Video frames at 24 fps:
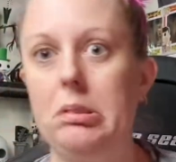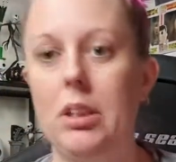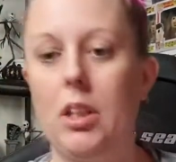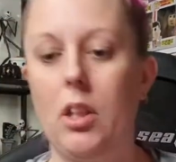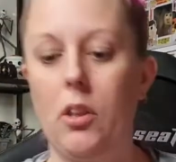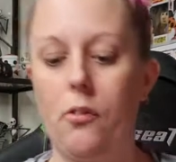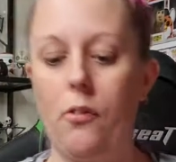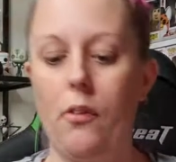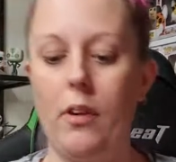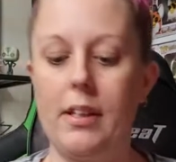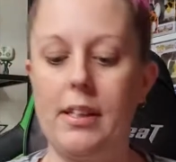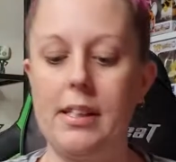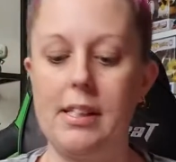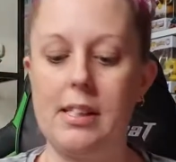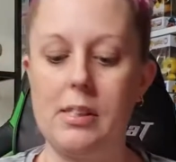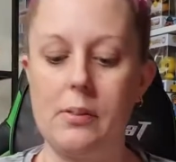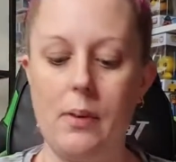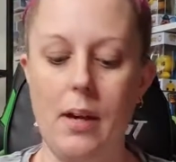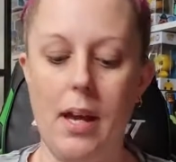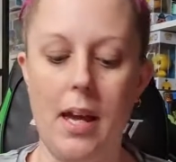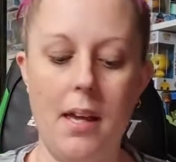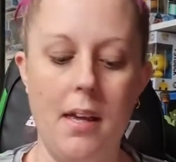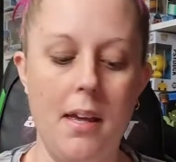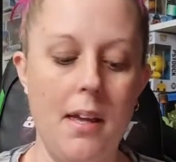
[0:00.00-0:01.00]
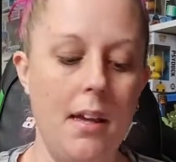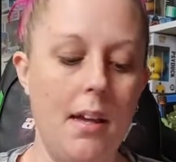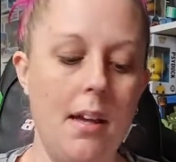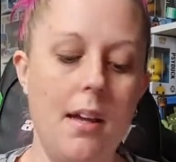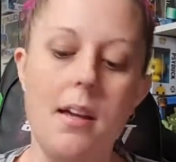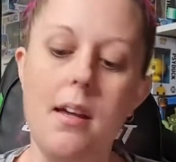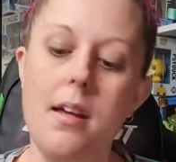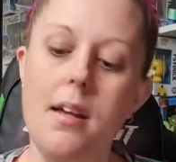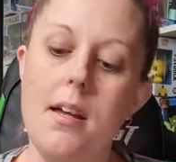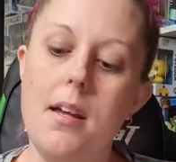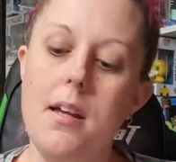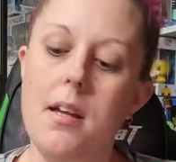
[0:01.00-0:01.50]
throwing things away.
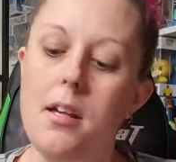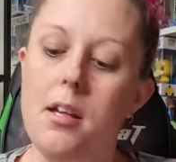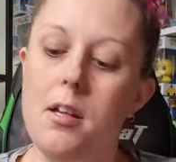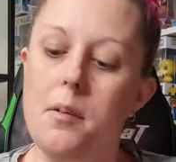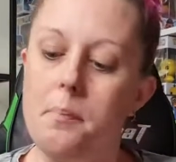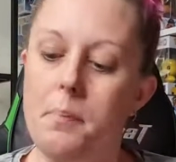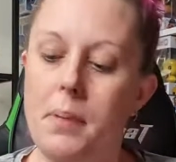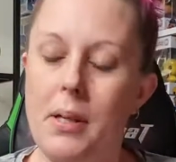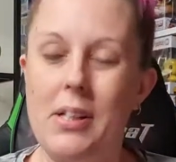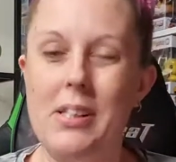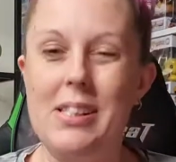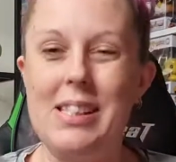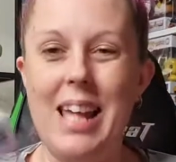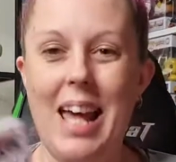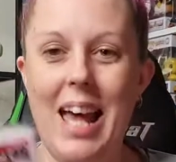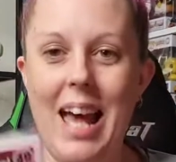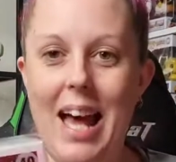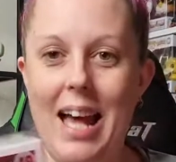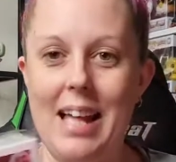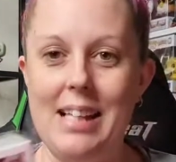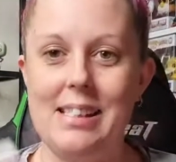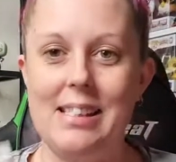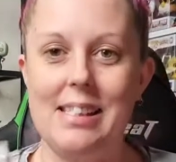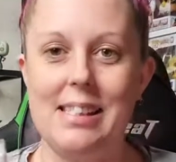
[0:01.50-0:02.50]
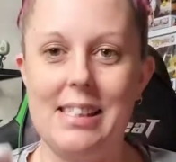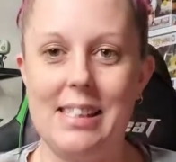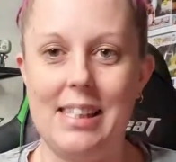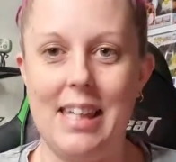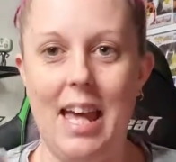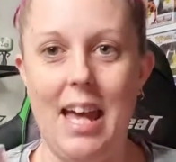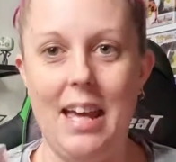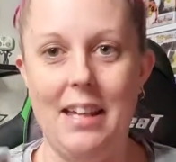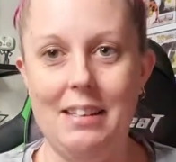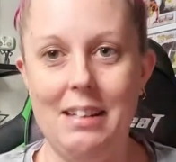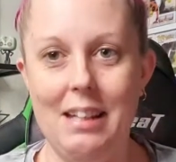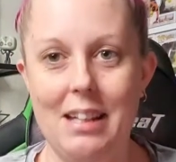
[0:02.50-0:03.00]
Because I hadn't
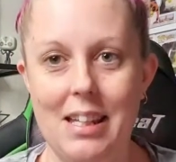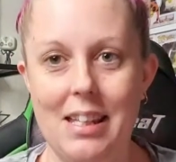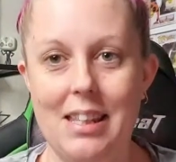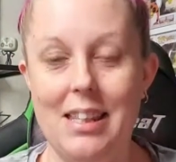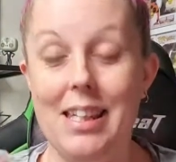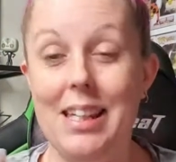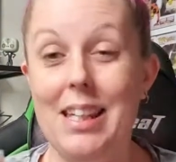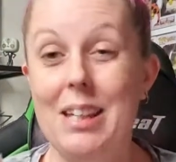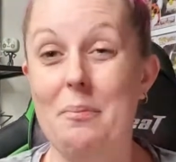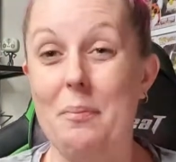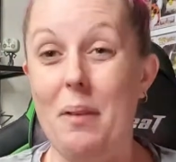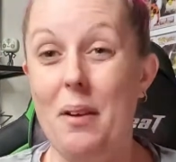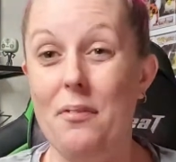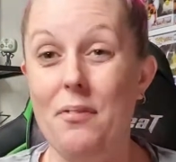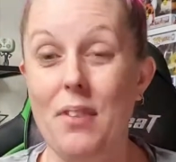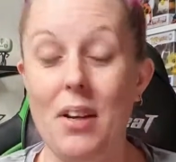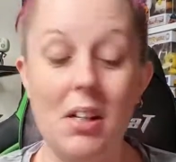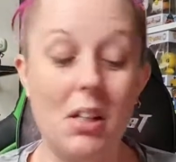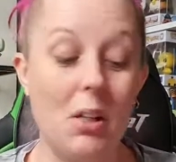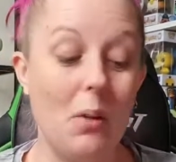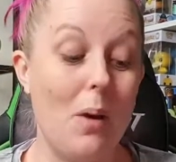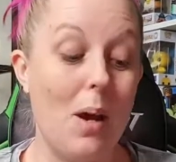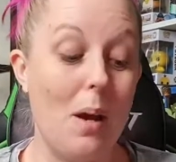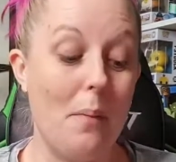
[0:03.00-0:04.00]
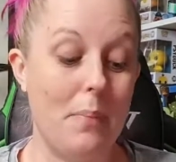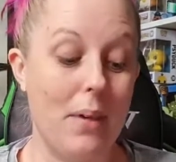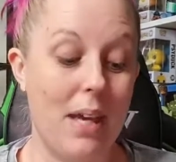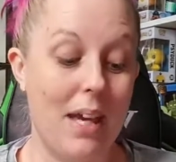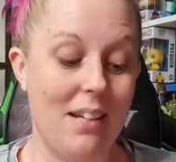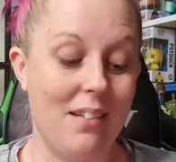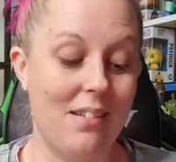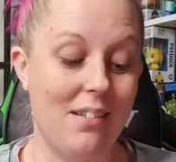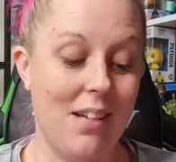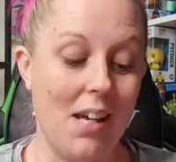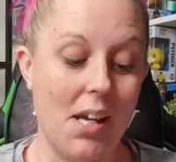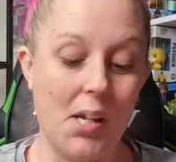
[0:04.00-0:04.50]
scanned anything in my Funko app
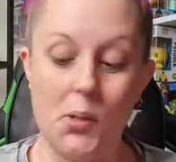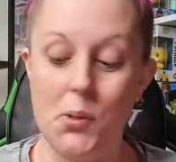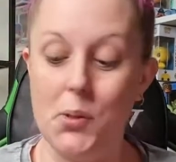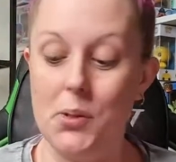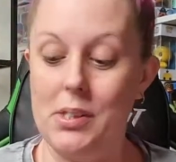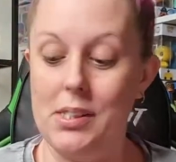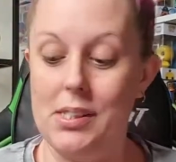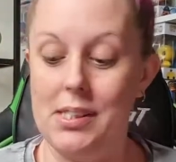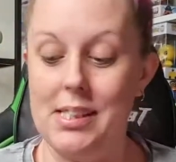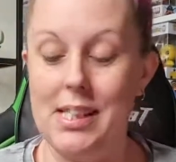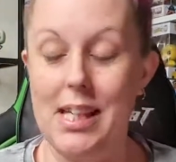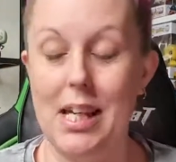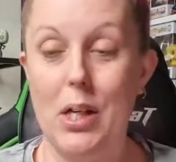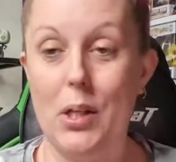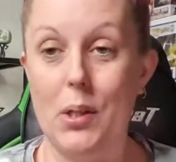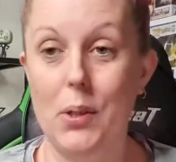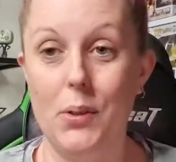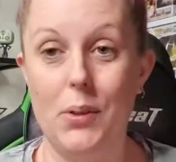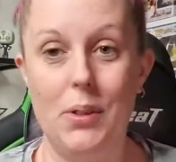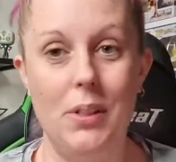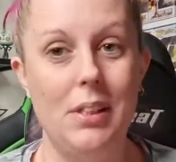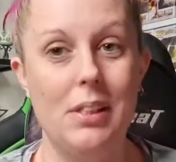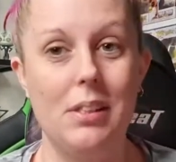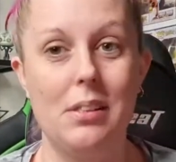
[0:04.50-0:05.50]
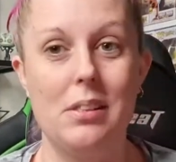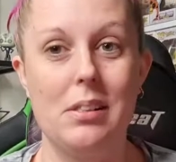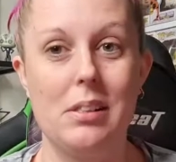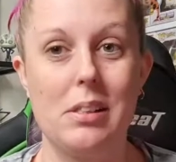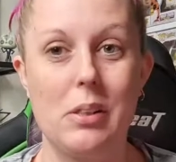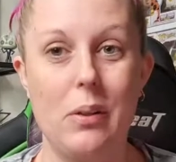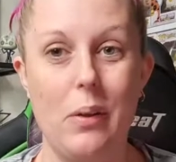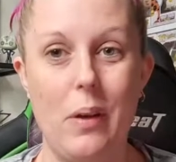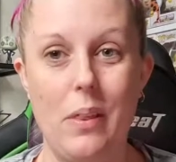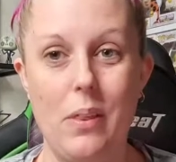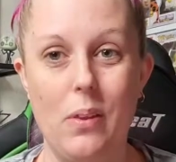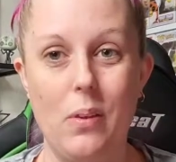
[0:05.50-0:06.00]
yet, I couldn't tell.
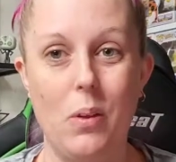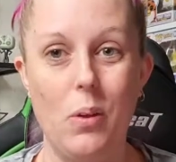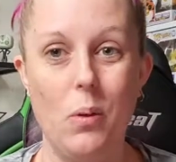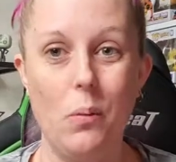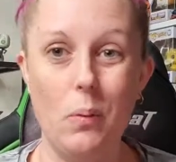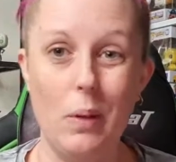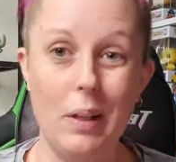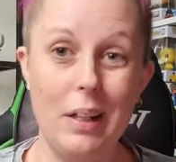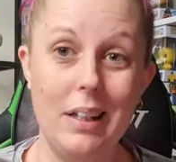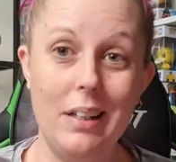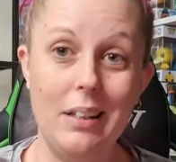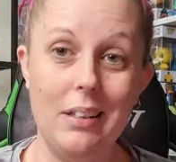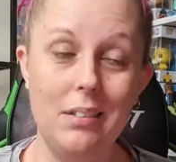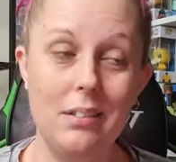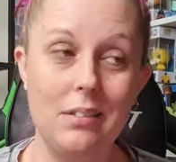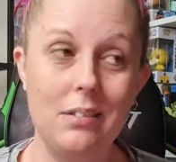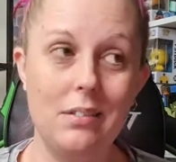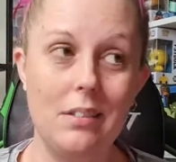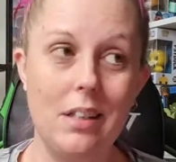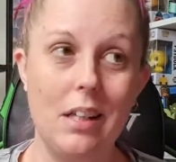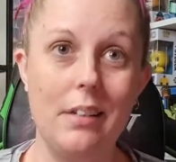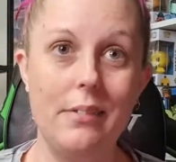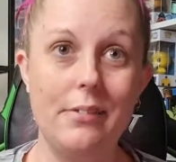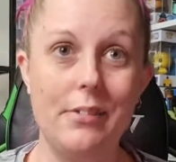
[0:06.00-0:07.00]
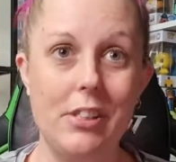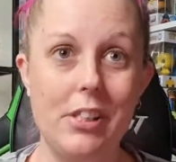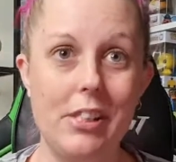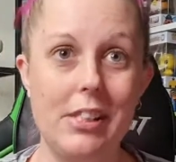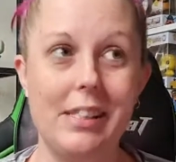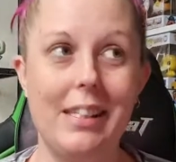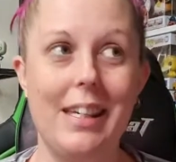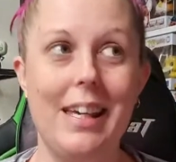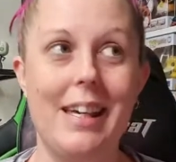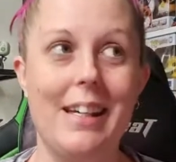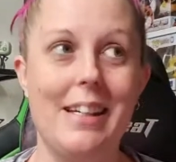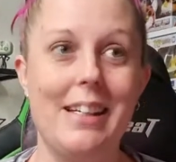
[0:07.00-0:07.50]
So I thought, well, I'll
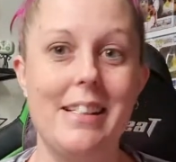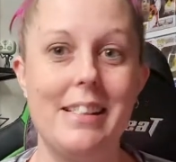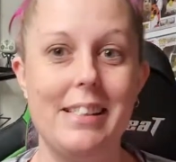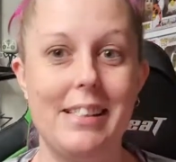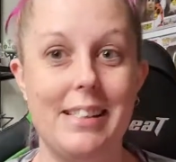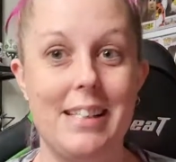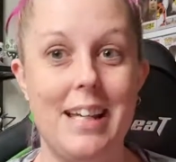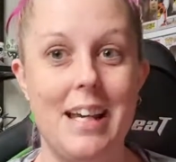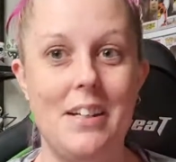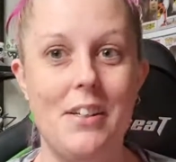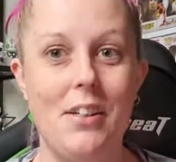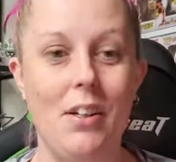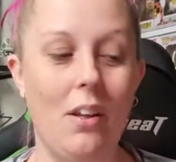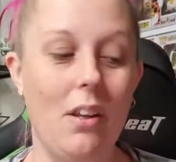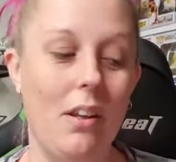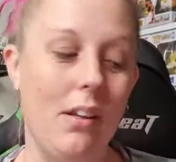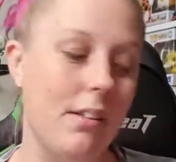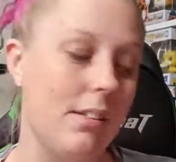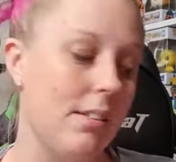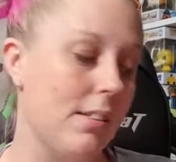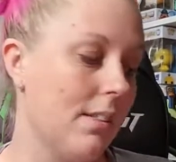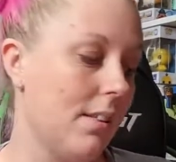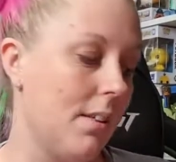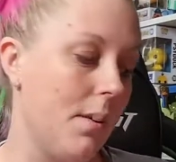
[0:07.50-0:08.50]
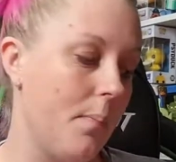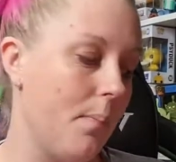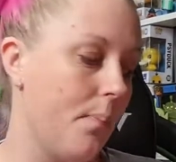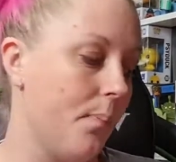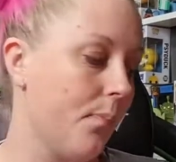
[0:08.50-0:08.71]
just get it, it's $10.